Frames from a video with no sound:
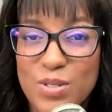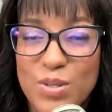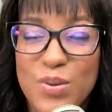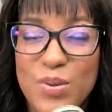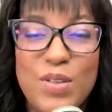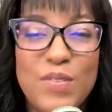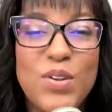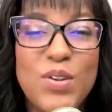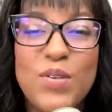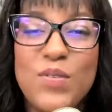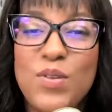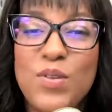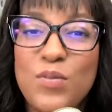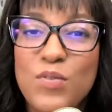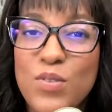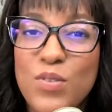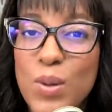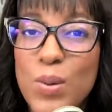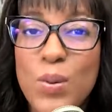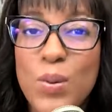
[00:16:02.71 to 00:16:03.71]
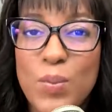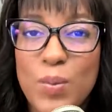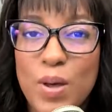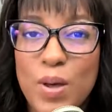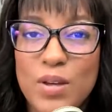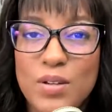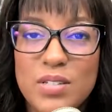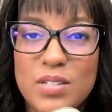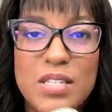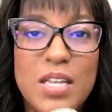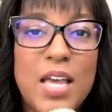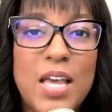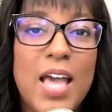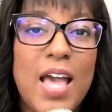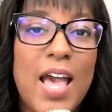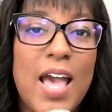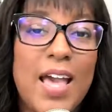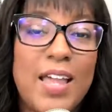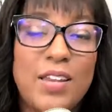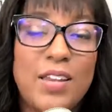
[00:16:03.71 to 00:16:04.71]
So even if you view a post
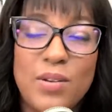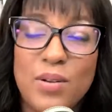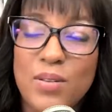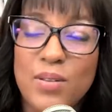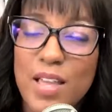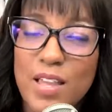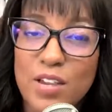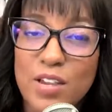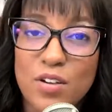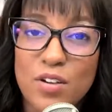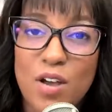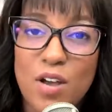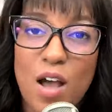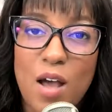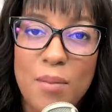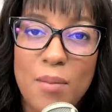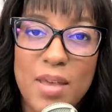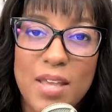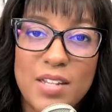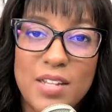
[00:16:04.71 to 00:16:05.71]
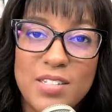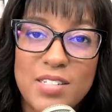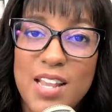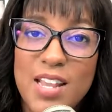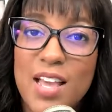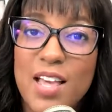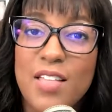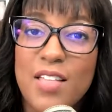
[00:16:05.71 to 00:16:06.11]
and you don't like or comment,